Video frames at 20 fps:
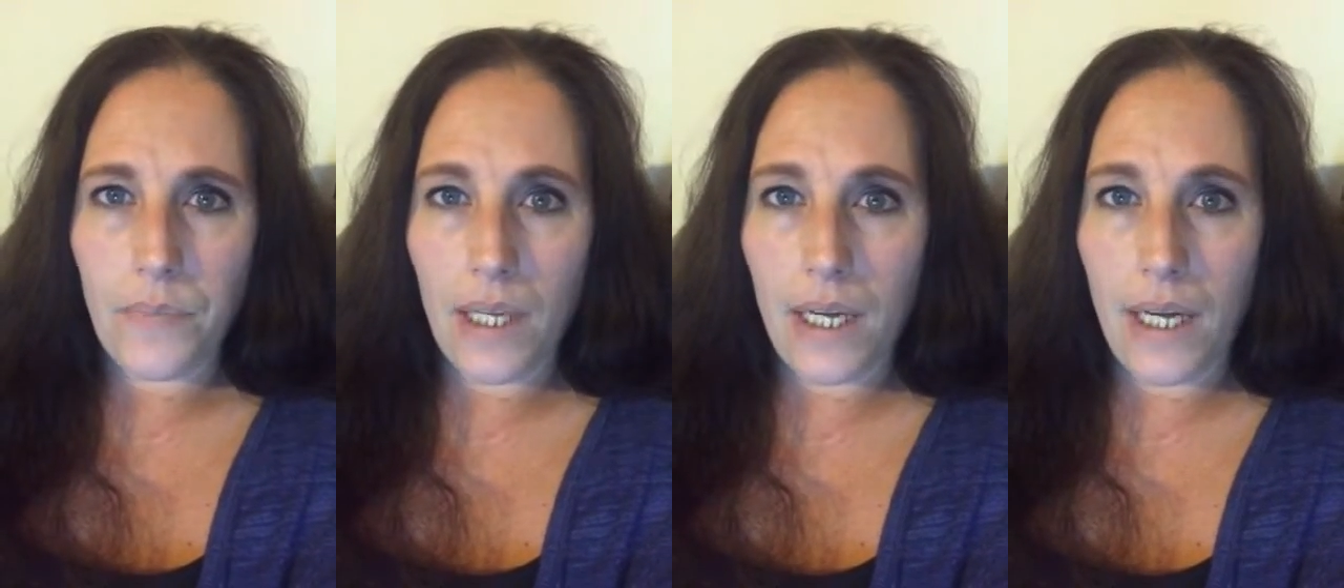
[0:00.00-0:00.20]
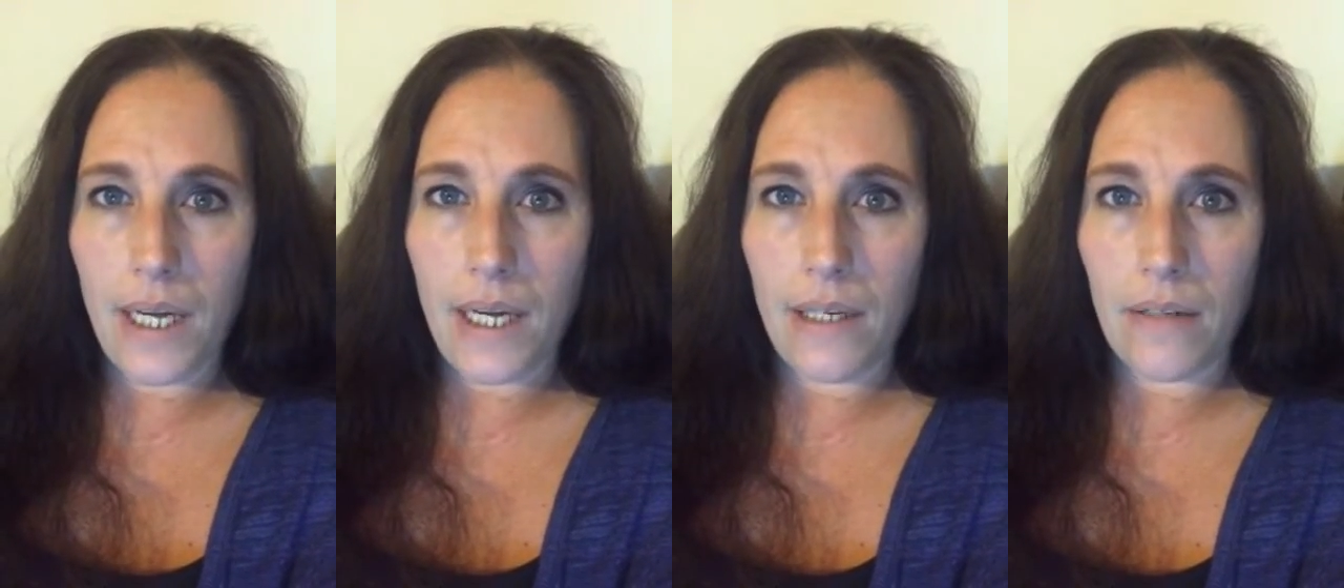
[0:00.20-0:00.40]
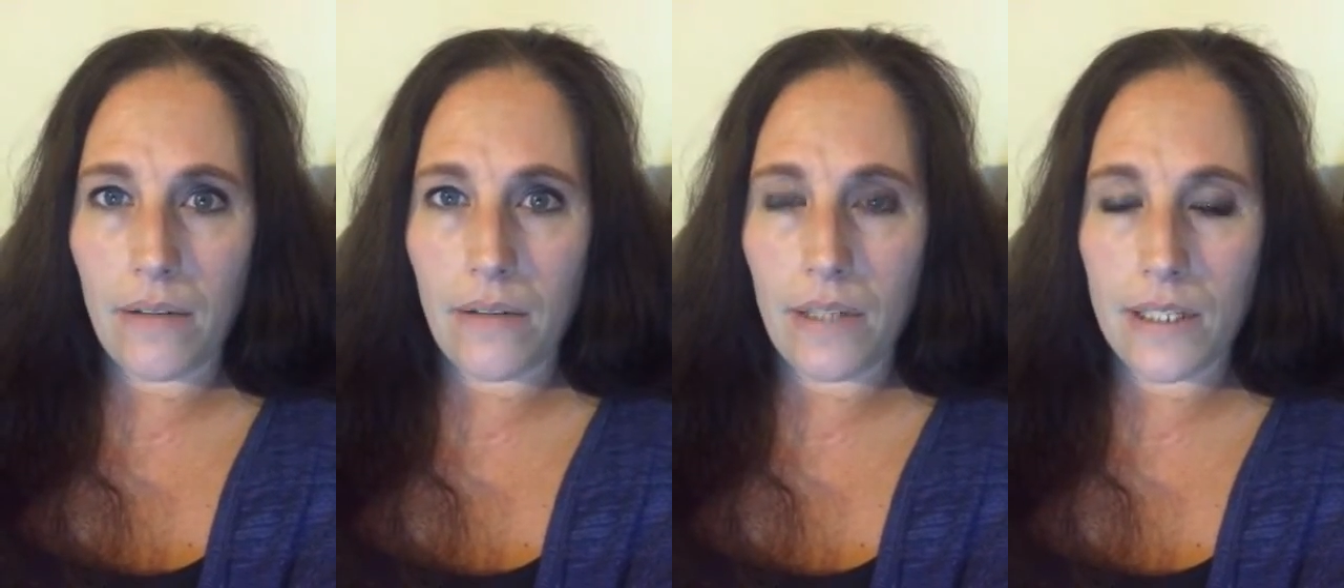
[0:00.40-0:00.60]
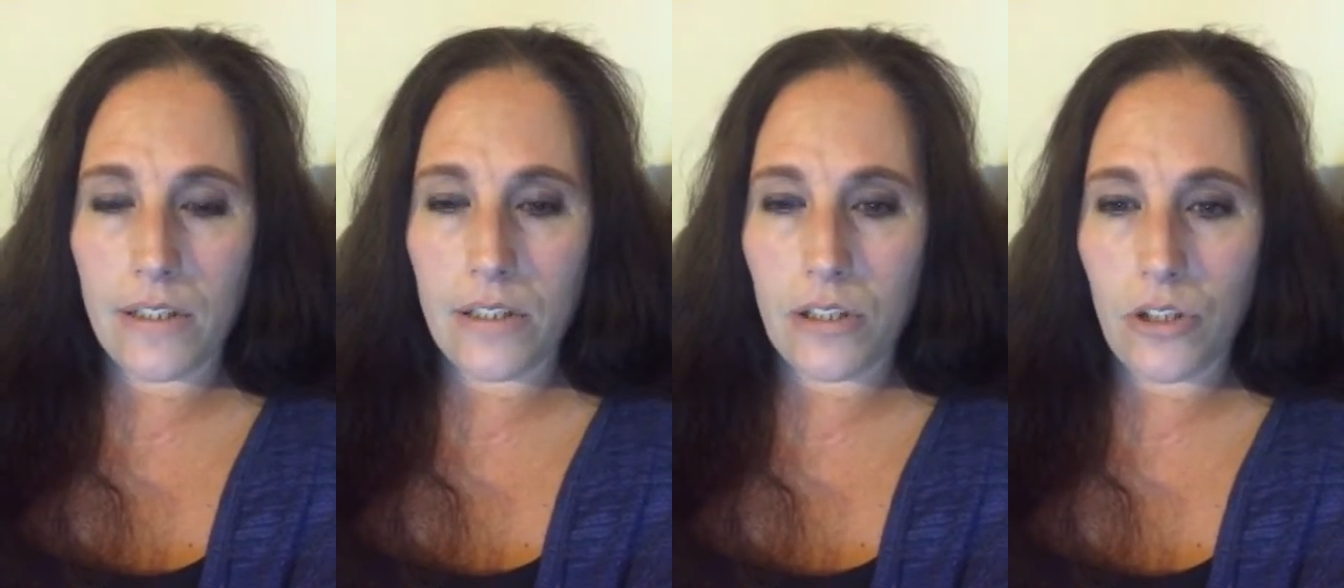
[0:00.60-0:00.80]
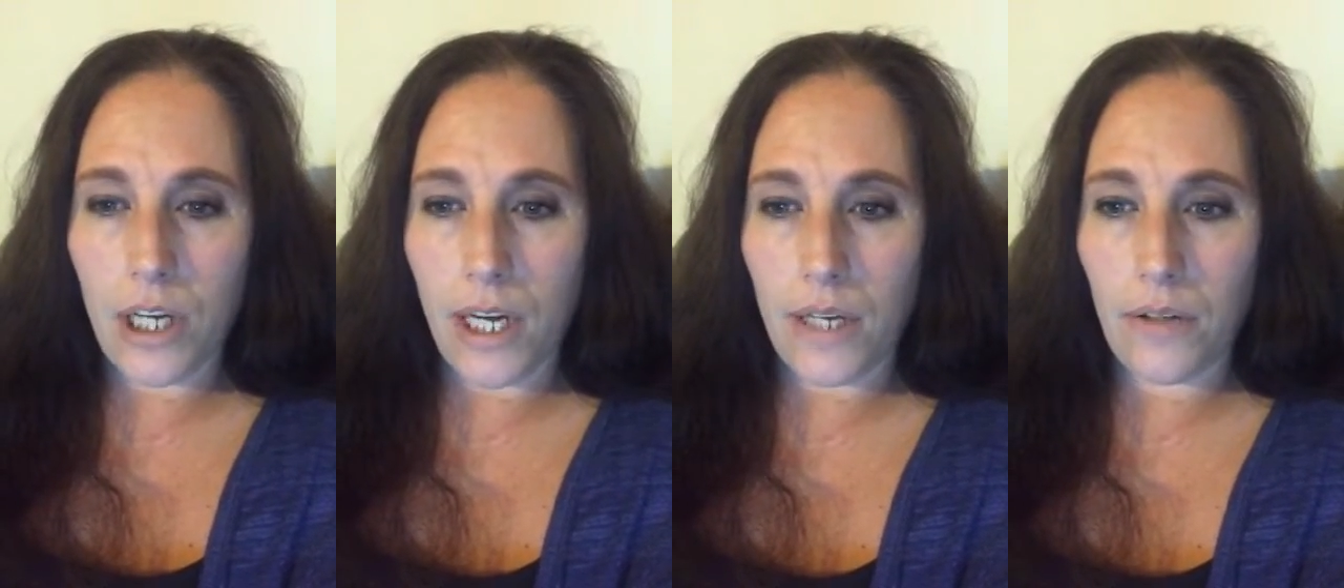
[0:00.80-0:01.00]
and that's
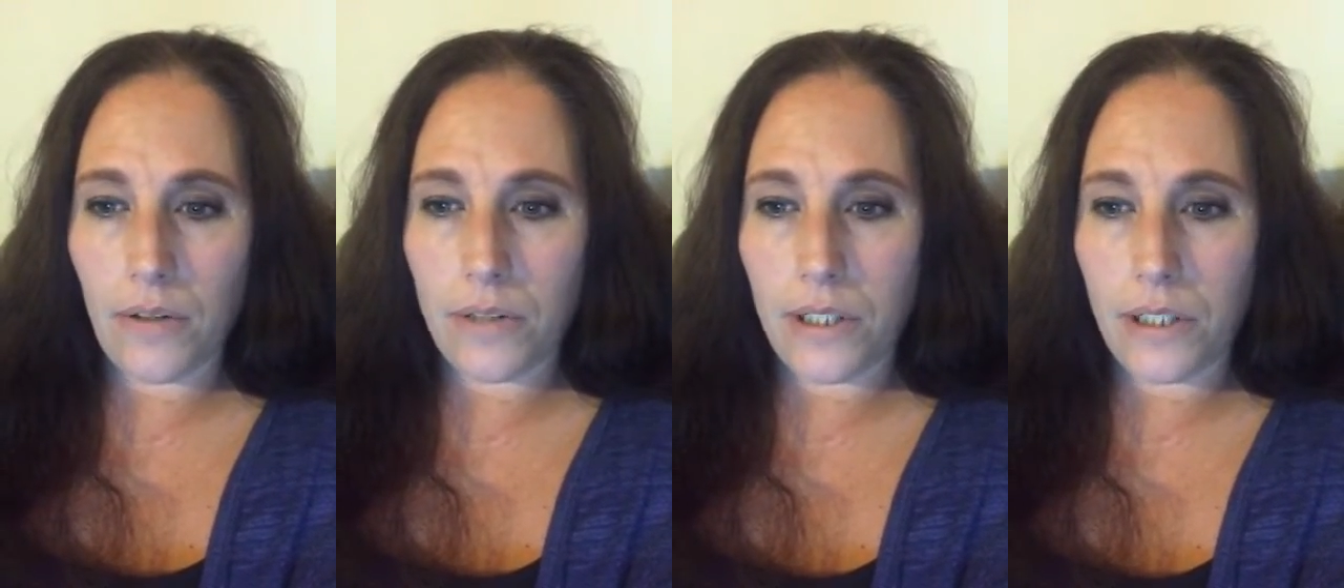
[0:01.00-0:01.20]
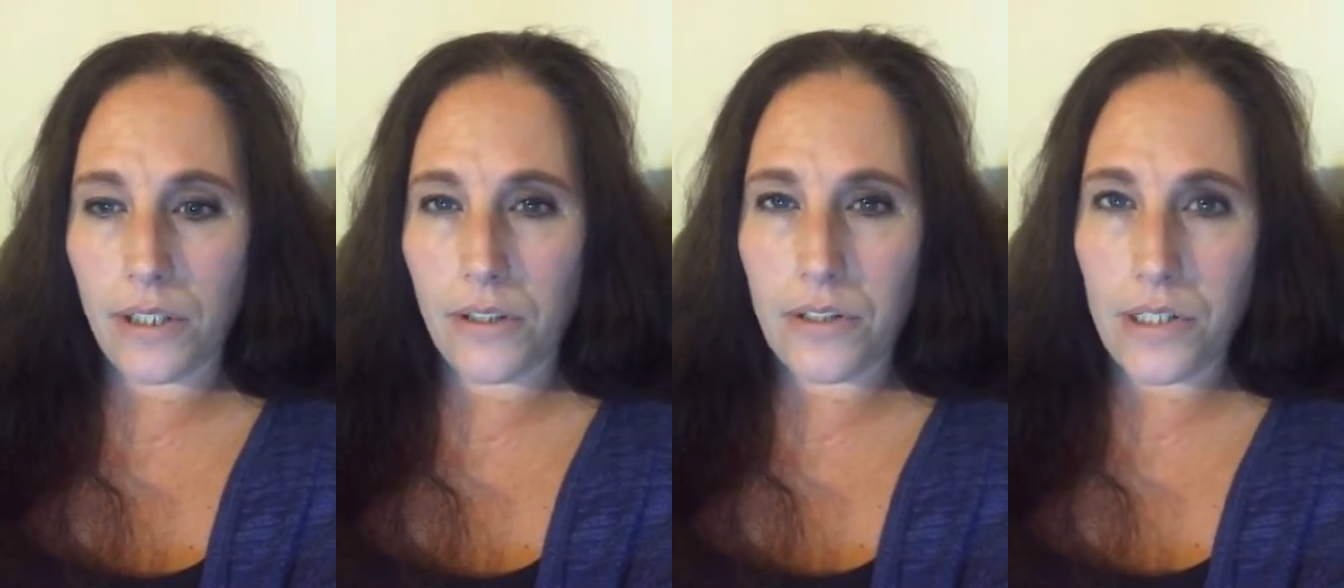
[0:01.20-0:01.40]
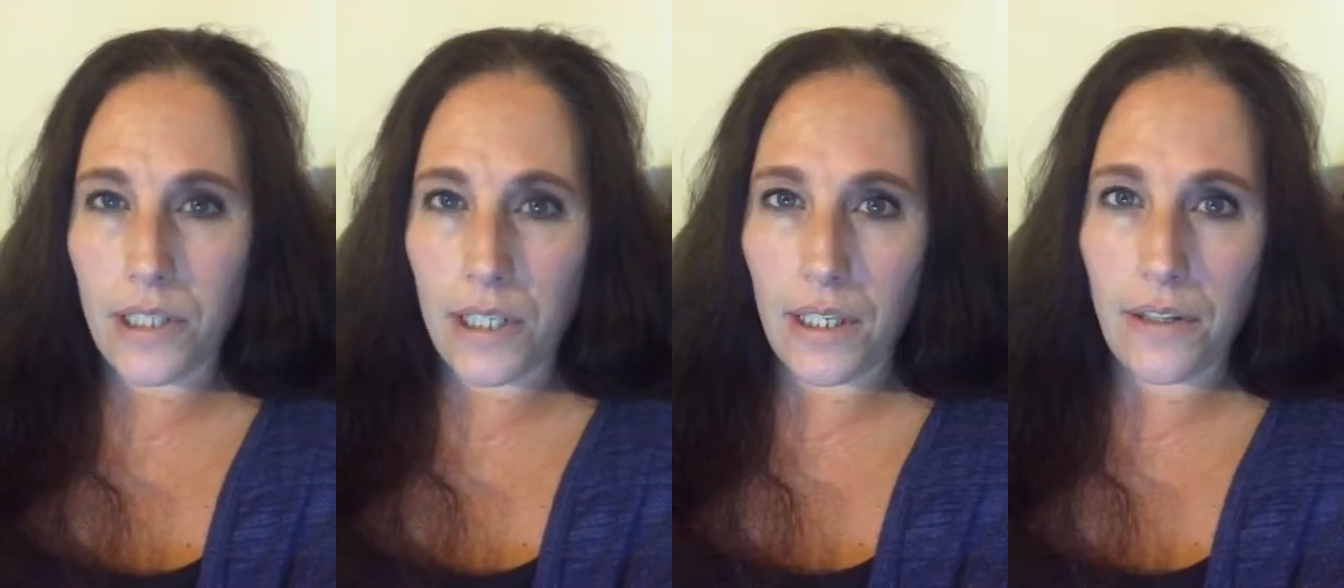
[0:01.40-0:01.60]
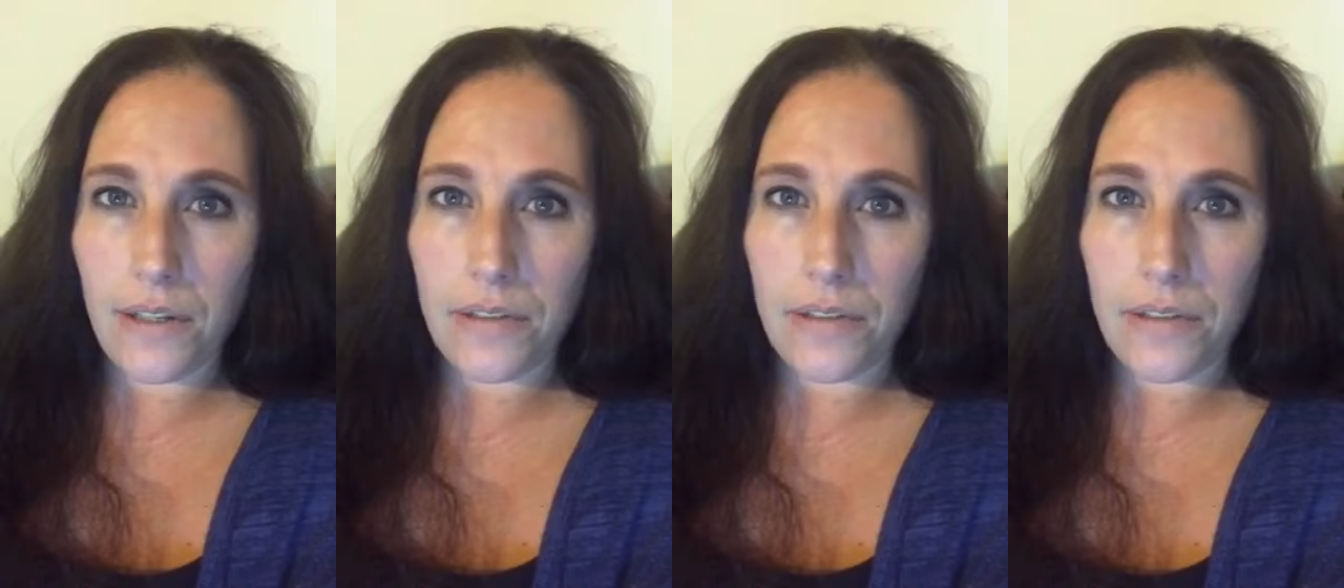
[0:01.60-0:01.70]
the channel that you're seeing